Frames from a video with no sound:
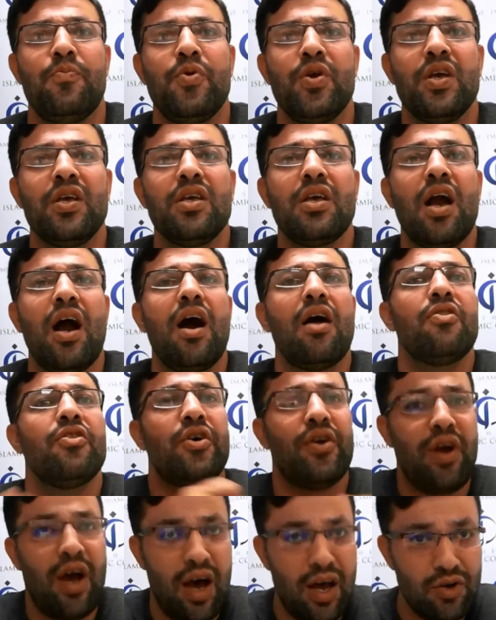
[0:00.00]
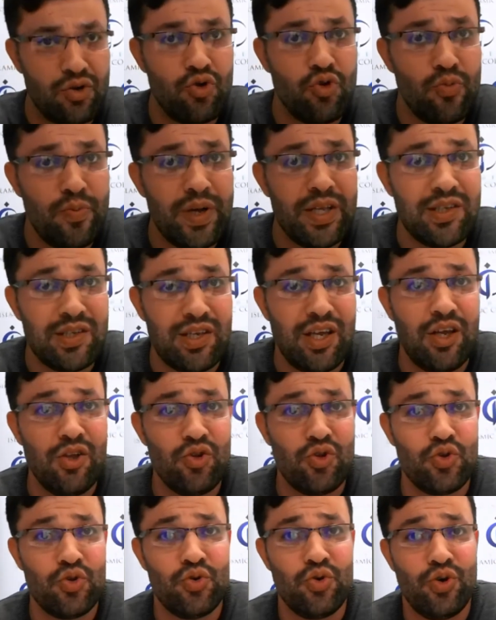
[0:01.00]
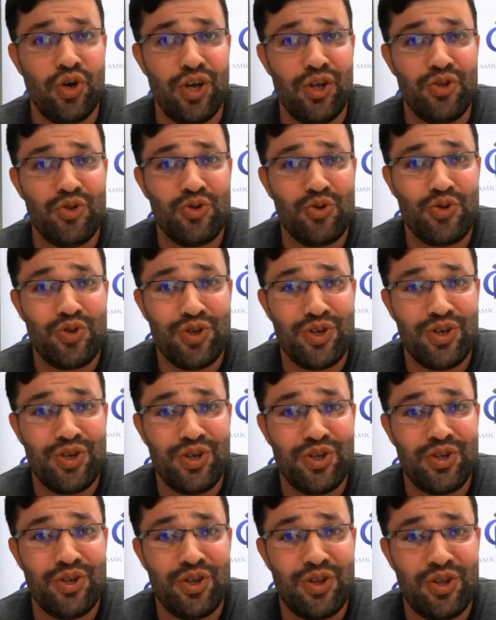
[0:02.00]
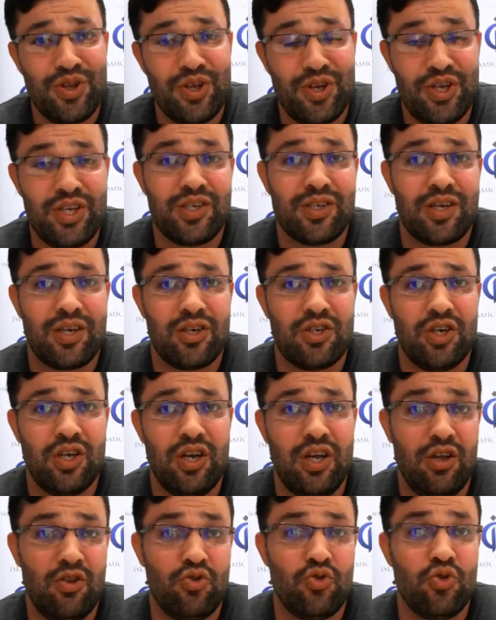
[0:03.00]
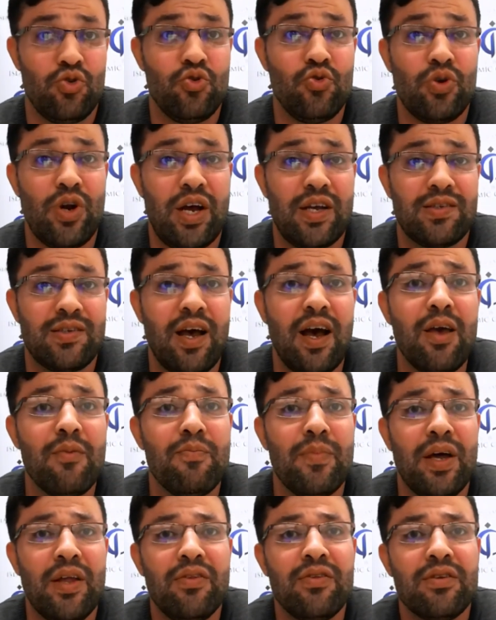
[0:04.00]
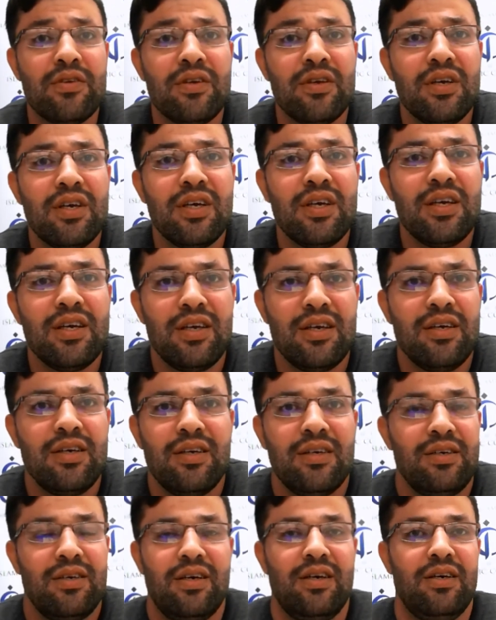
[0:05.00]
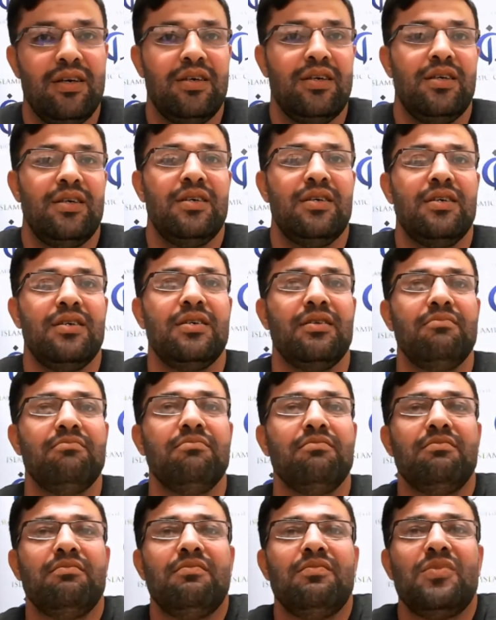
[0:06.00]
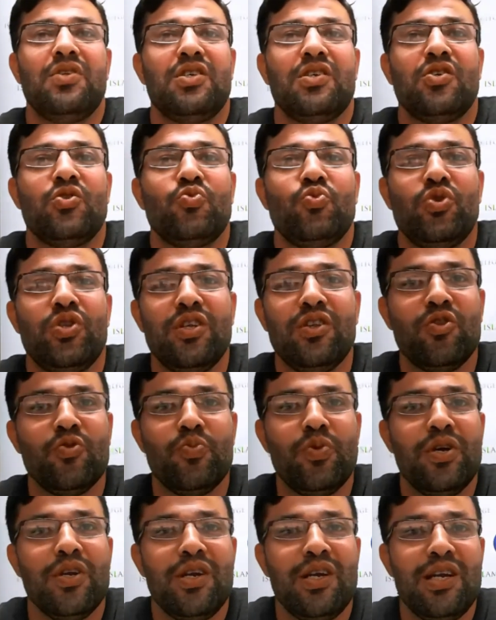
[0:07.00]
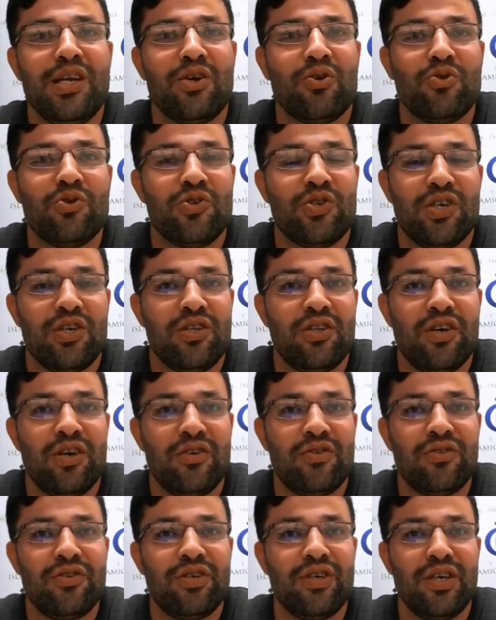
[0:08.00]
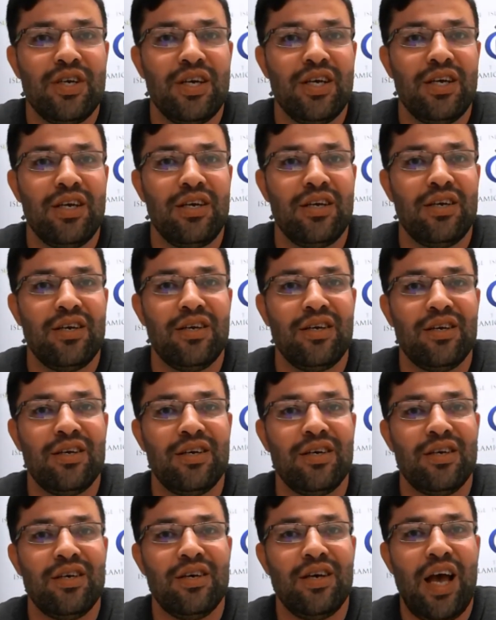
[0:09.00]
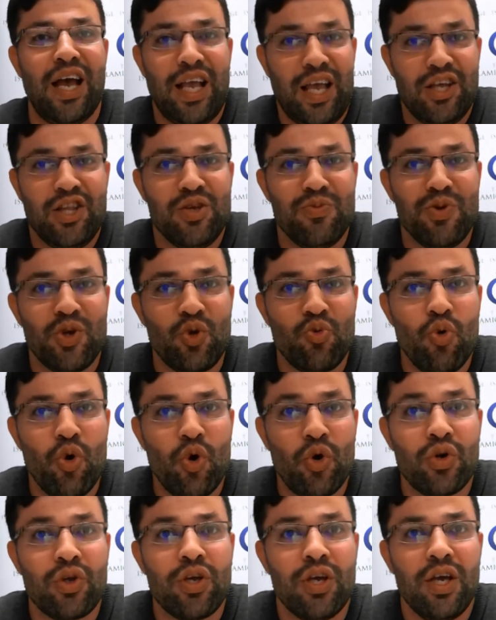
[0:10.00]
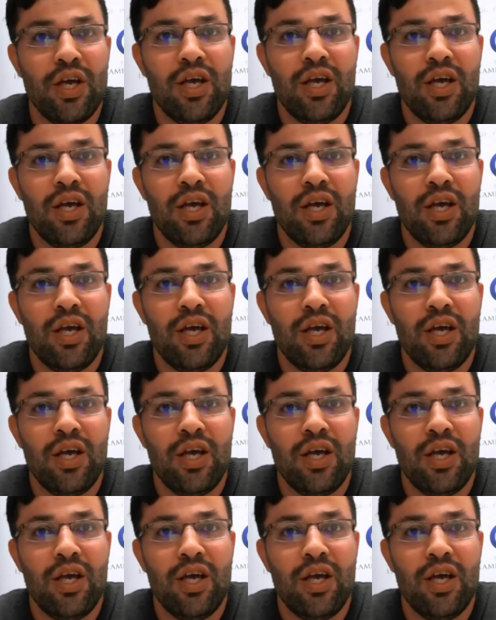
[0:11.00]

bring other arguments into the discussion, into your assignment, this wouldn't be really considered academic work.